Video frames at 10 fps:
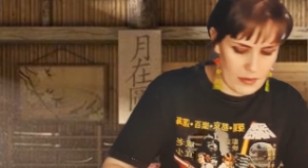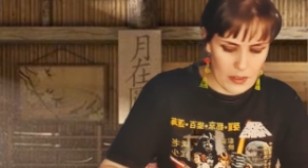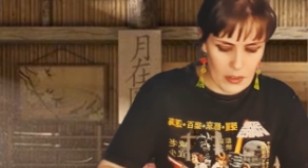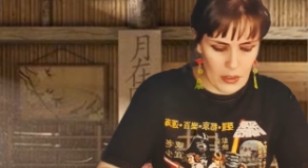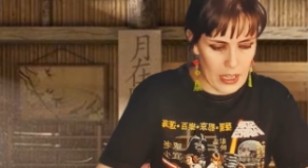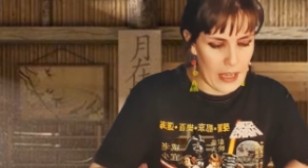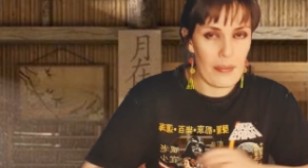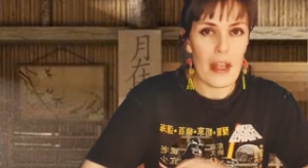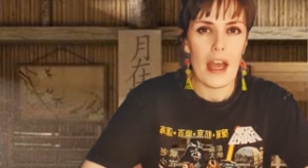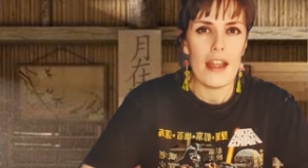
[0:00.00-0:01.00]
Okay,
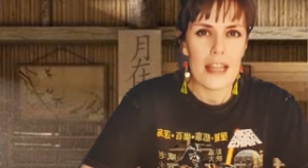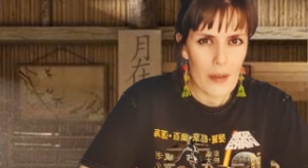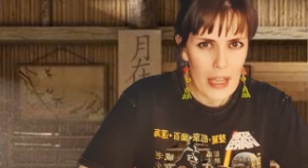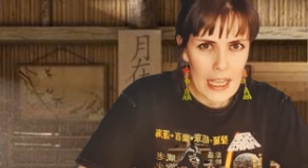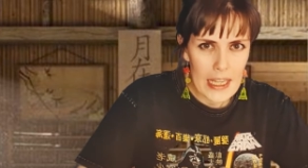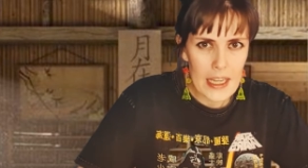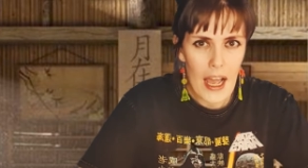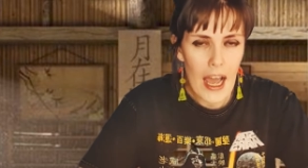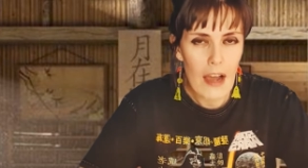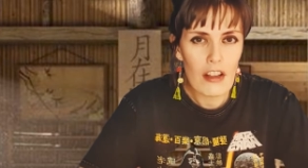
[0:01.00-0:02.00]
now in
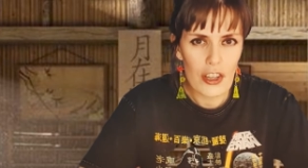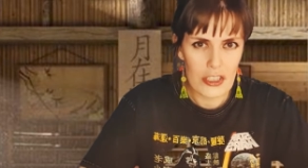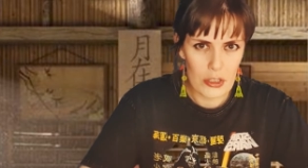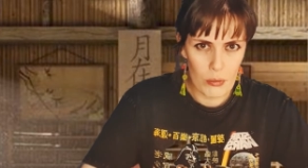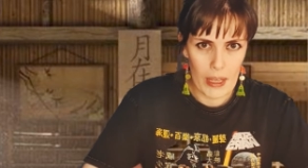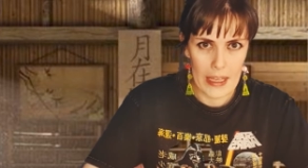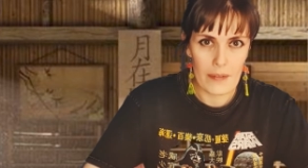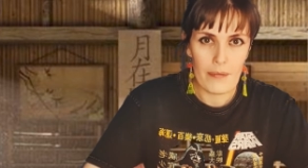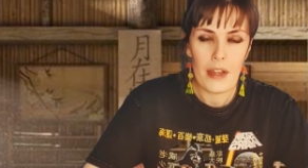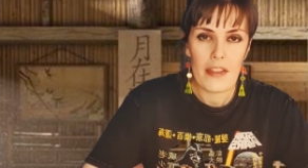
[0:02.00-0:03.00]
How Long is a
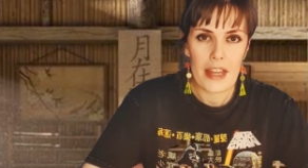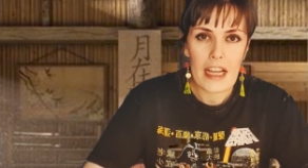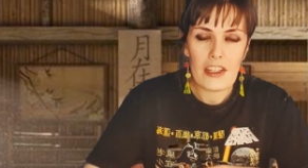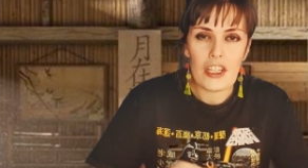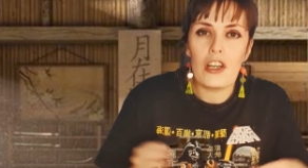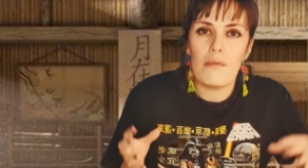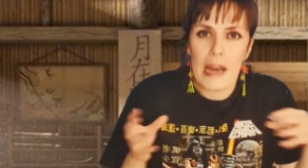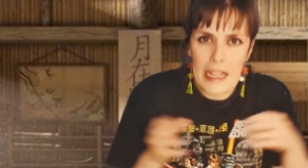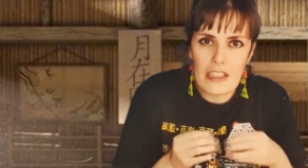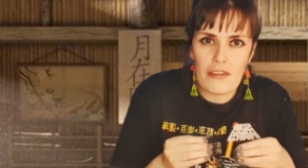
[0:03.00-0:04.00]
Whale, they actually
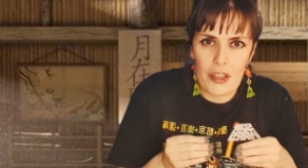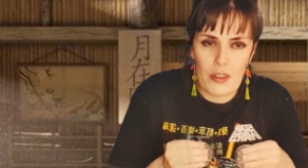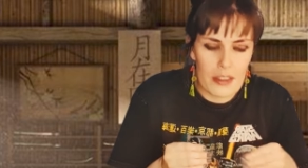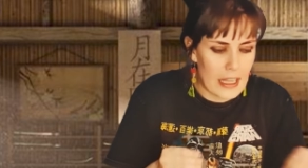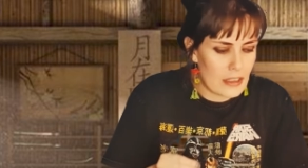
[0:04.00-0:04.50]
combined a few things.